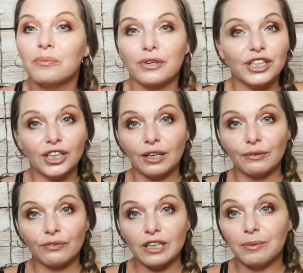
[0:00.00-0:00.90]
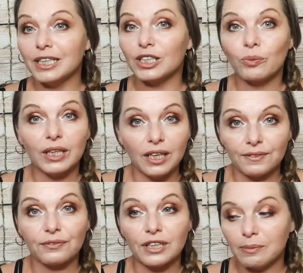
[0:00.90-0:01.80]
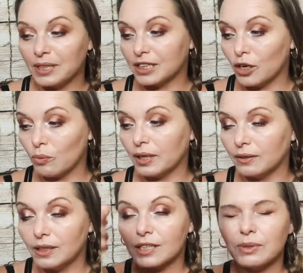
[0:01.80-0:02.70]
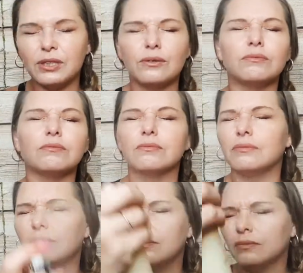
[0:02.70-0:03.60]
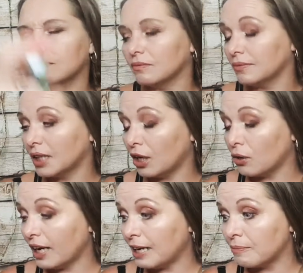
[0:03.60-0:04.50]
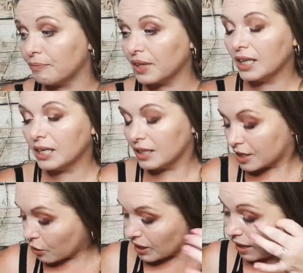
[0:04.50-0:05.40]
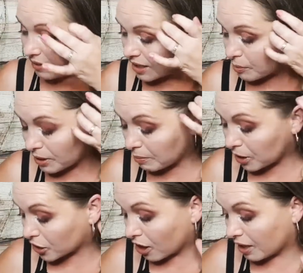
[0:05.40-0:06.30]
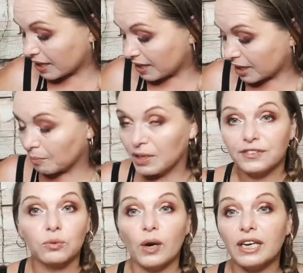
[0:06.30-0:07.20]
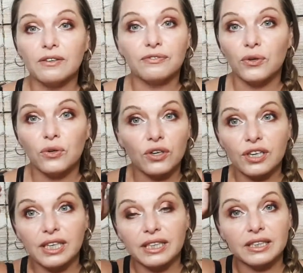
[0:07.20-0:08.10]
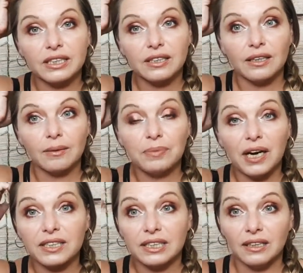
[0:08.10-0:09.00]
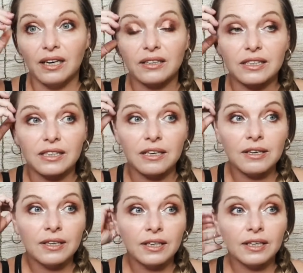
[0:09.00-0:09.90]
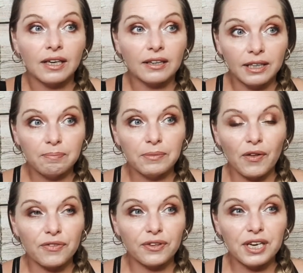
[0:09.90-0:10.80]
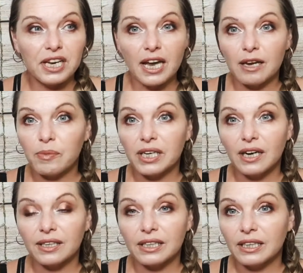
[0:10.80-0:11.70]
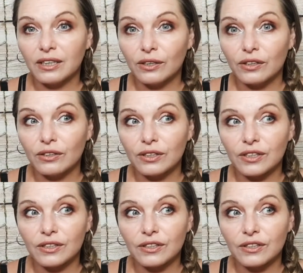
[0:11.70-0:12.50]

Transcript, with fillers: Appreciate freebies. We love the freebies, don't we? Yes, we do. Mm -hmm. Okay. So yeah, that's pretty much all I think I'm left waiting for is uh, BoxyLuxe, Lip Monthly, and my Knotty Knickers